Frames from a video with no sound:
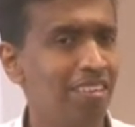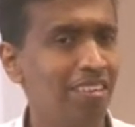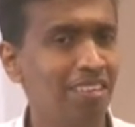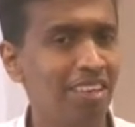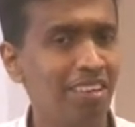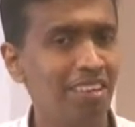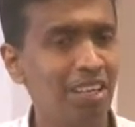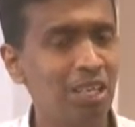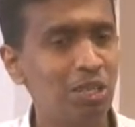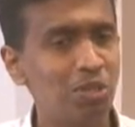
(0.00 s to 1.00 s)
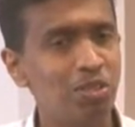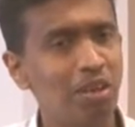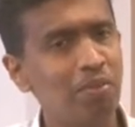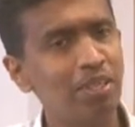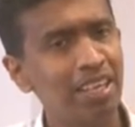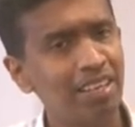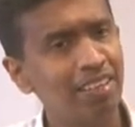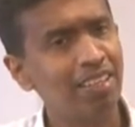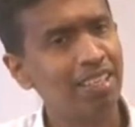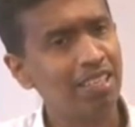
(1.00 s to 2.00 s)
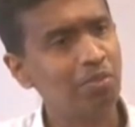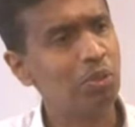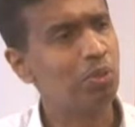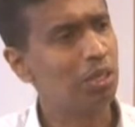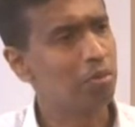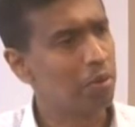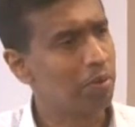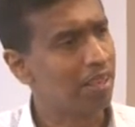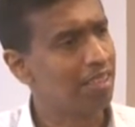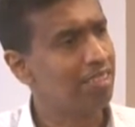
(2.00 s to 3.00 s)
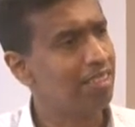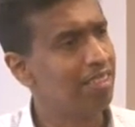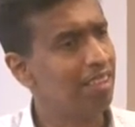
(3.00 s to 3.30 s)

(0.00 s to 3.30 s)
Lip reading: Right? So some of the technical terms you need to memorize.